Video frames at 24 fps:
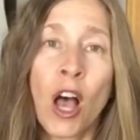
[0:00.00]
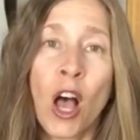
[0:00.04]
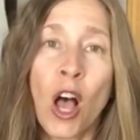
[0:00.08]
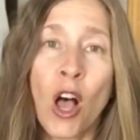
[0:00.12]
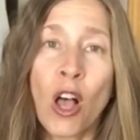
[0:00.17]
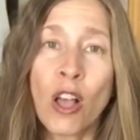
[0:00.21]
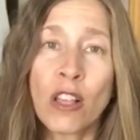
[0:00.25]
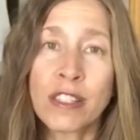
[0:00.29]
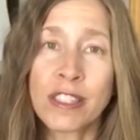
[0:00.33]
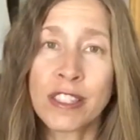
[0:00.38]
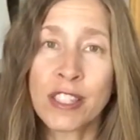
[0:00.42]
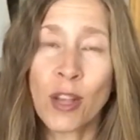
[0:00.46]

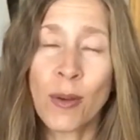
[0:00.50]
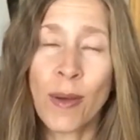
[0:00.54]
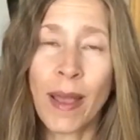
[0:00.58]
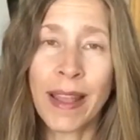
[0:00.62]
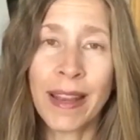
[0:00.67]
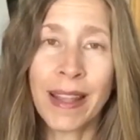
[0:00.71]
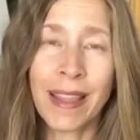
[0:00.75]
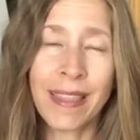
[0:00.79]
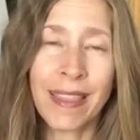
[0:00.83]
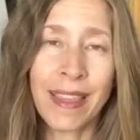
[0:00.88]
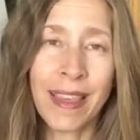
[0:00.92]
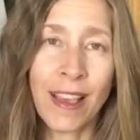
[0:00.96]
Also,
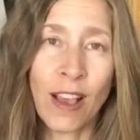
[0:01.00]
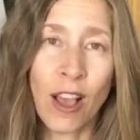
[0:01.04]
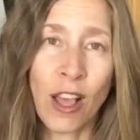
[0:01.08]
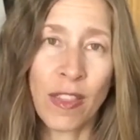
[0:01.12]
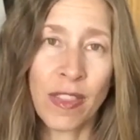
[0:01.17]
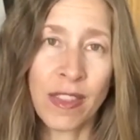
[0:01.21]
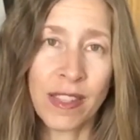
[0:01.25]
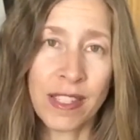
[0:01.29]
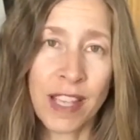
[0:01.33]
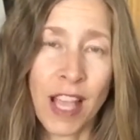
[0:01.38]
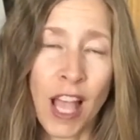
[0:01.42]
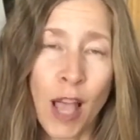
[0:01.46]
anything on
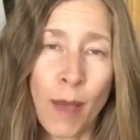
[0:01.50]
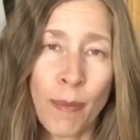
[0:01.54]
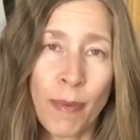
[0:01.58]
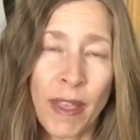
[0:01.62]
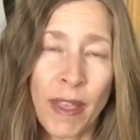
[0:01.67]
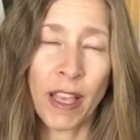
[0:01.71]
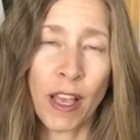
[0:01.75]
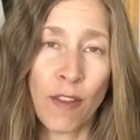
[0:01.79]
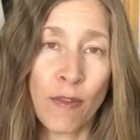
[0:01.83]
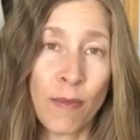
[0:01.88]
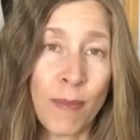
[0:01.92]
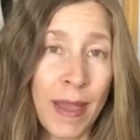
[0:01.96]
the topic
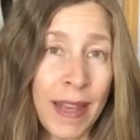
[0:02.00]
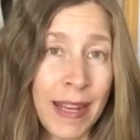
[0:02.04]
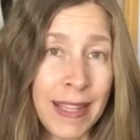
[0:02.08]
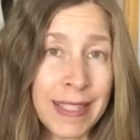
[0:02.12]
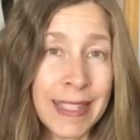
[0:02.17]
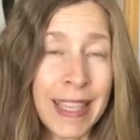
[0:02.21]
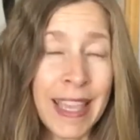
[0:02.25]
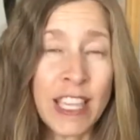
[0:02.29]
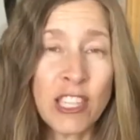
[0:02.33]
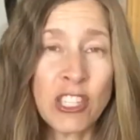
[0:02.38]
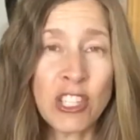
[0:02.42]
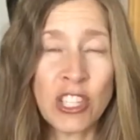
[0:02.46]

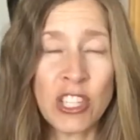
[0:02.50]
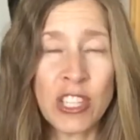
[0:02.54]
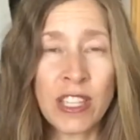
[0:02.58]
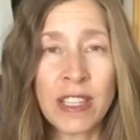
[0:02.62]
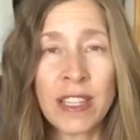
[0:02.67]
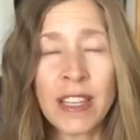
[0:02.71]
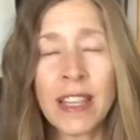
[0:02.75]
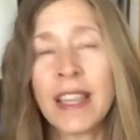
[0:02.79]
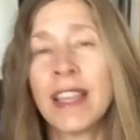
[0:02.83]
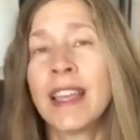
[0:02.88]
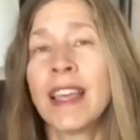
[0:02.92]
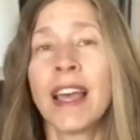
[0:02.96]
meditation,
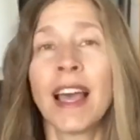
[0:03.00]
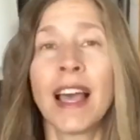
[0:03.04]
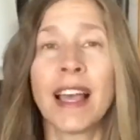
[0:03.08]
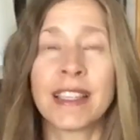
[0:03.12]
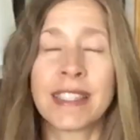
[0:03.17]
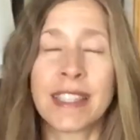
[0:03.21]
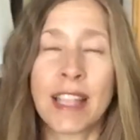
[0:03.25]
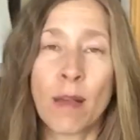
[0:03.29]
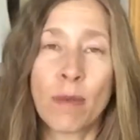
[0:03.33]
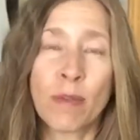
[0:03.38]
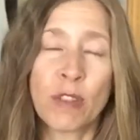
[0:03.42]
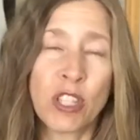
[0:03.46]

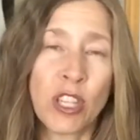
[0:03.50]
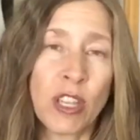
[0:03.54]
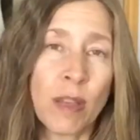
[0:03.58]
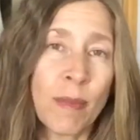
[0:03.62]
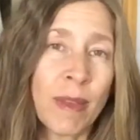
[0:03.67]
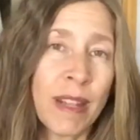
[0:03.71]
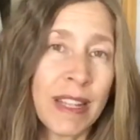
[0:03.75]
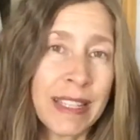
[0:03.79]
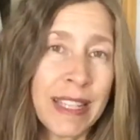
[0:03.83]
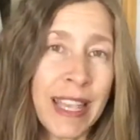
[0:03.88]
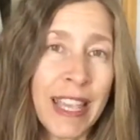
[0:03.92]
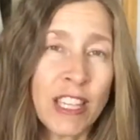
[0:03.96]
establishing a
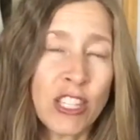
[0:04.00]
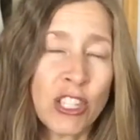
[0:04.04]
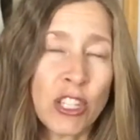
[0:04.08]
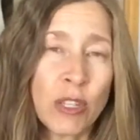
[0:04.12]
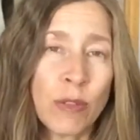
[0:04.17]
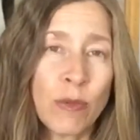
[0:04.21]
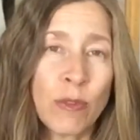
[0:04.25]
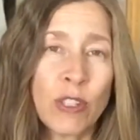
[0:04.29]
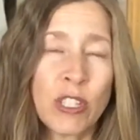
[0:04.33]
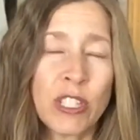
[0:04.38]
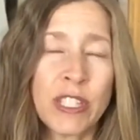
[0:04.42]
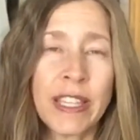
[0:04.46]
meditation
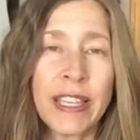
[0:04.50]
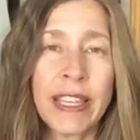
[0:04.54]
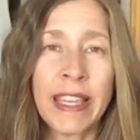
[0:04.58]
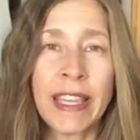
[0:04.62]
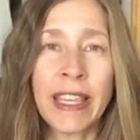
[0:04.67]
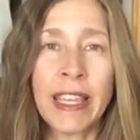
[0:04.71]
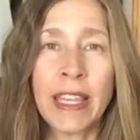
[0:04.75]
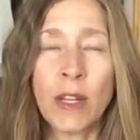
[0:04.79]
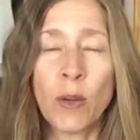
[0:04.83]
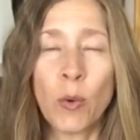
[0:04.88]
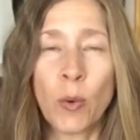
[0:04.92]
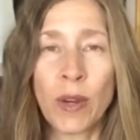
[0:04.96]

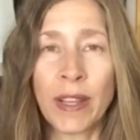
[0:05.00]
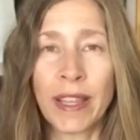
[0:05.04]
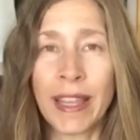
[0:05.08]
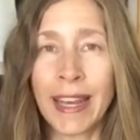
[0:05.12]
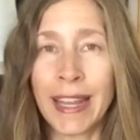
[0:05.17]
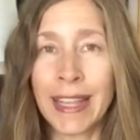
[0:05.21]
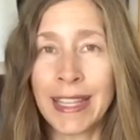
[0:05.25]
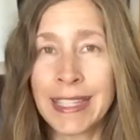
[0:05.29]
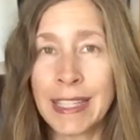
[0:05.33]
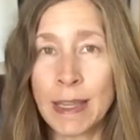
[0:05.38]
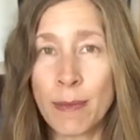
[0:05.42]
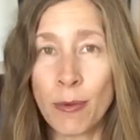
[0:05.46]
routine, or
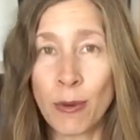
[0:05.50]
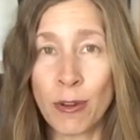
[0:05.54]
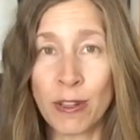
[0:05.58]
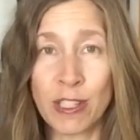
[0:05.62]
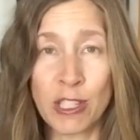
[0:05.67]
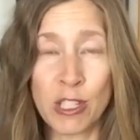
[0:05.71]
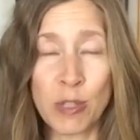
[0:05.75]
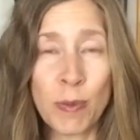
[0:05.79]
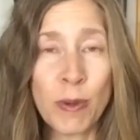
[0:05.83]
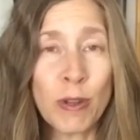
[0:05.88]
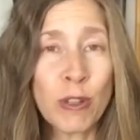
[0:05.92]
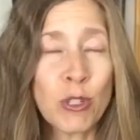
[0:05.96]
getting deeper into
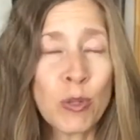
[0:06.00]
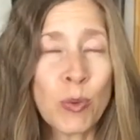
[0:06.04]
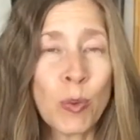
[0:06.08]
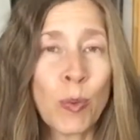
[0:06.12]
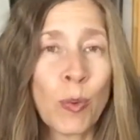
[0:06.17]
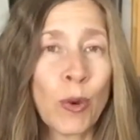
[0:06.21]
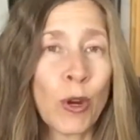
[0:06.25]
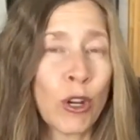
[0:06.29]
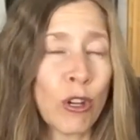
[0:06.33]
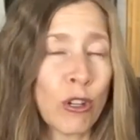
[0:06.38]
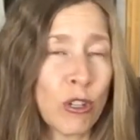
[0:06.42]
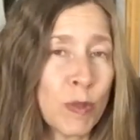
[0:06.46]
spiritual
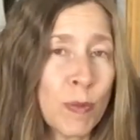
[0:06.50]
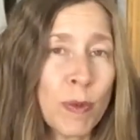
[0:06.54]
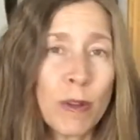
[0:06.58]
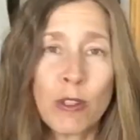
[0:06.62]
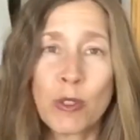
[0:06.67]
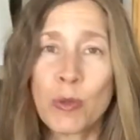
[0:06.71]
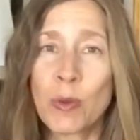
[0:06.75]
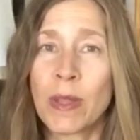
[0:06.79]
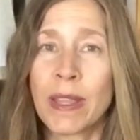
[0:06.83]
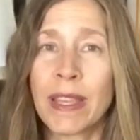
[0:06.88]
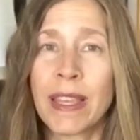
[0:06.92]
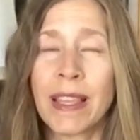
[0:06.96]
work or
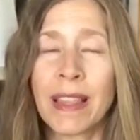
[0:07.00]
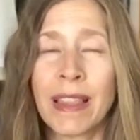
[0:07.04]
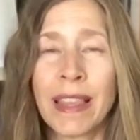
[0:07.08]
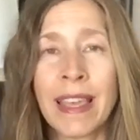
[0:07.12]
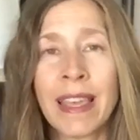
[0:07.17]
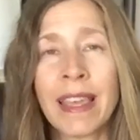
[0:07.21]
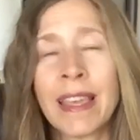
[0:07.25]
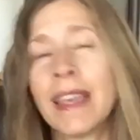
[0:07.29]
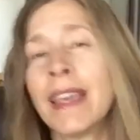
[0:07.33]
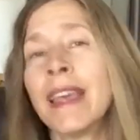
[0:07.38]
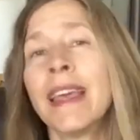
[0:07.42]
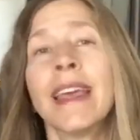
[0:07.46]
spiritual
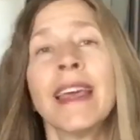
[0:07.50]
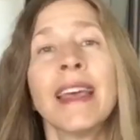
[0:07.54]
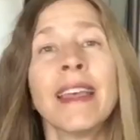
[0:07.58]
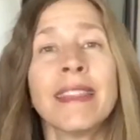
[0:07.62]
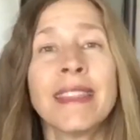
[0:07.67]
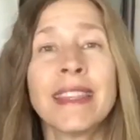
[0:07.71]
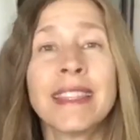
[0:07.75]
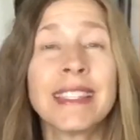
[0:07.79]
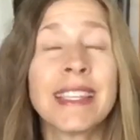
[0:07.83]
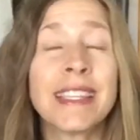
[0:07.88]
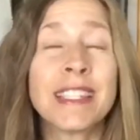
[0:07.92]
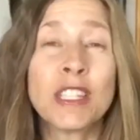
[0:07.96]
healing,
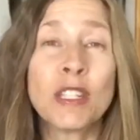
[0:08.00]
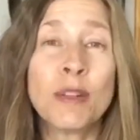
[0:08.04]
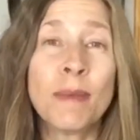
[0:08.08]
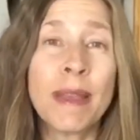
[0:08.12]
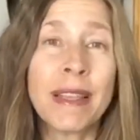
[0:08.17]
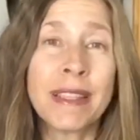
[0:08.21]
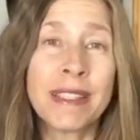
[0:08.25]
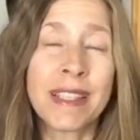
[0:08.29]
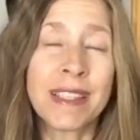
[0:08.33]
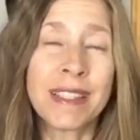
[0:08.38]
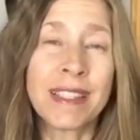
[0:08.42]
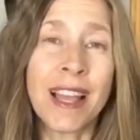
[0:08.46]
this is an
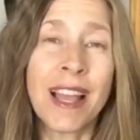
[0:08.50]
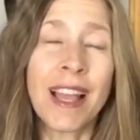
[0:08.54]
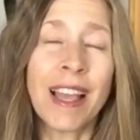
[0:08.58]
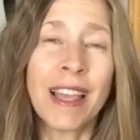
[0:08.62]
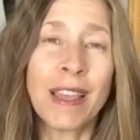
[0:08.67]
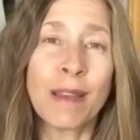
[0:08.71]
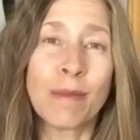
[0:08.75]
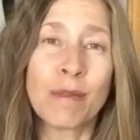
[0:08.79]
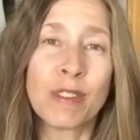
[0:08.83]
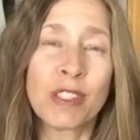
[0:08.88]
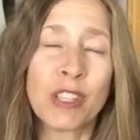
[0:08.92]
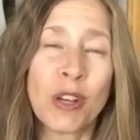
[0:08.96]
amazing
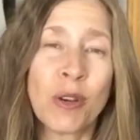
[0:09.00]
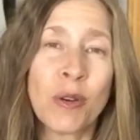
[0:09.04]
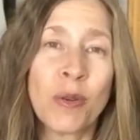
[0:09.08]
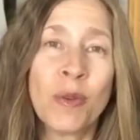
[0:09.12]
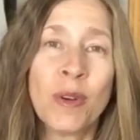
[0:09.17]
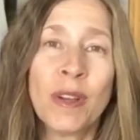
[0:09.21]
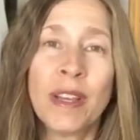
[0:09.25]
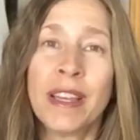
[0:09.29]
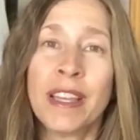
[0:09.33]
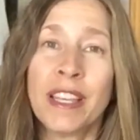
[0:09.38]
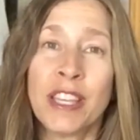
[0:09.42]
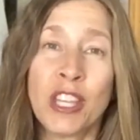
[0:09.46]
time. So,
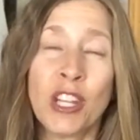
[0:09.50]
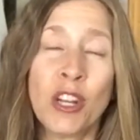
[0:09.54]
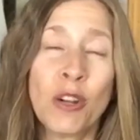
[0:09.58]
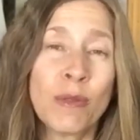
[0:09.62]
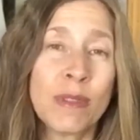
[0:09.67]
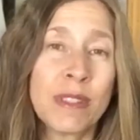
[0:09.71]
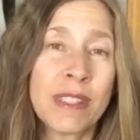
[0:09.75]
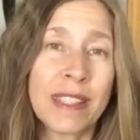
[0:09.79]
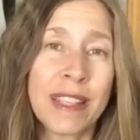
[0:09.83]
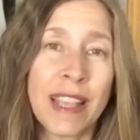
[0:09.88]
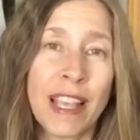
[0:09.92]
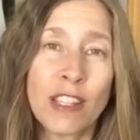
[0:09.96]
you know,
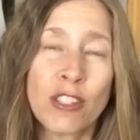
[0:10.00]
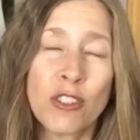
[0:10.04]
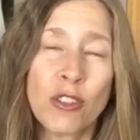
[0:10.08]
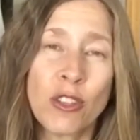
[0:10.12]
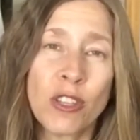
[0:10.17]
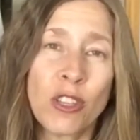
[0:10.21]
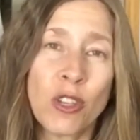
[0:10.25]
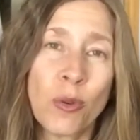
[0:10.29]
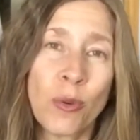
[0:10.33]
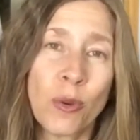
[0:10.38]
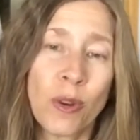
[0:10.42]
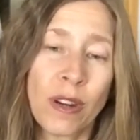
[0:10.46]
schedule
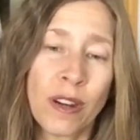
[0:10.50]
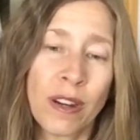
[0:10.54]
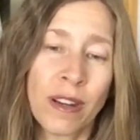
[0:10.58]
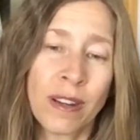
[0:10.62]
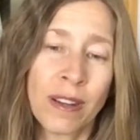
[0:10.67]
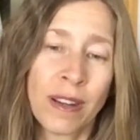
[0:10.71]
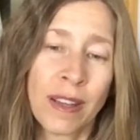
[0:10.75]
your